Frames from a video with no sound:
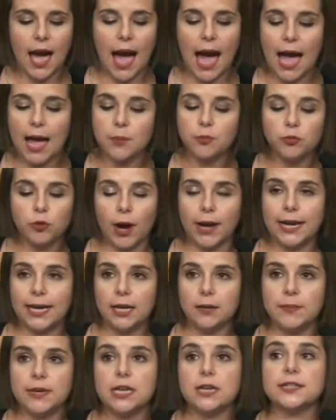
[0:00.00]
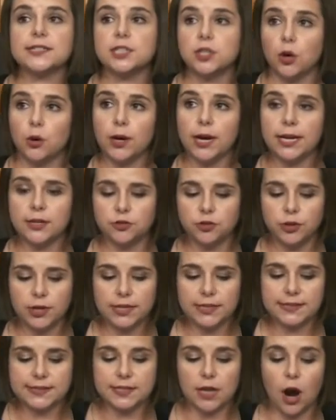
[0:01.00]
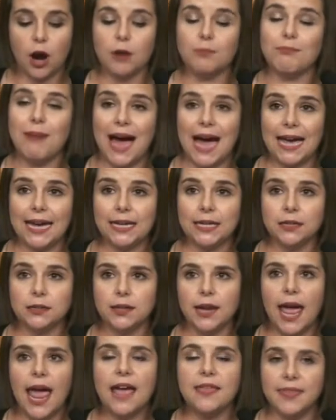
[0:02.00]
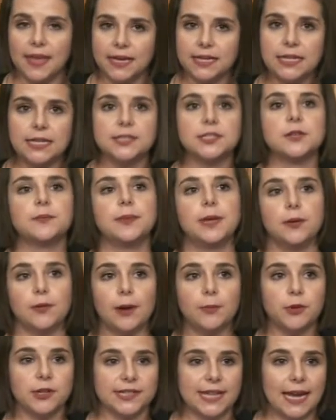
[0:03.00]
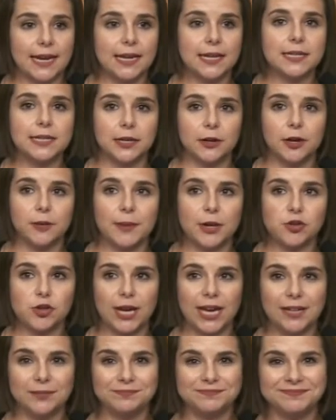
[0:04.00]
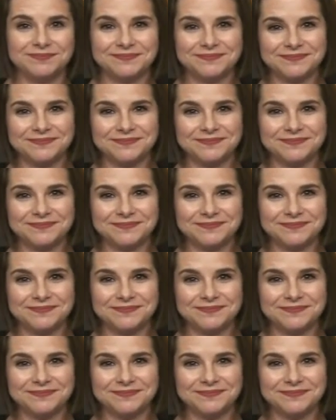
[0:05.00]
I'm running because your interests are mine and they need to be represented here in Michigan.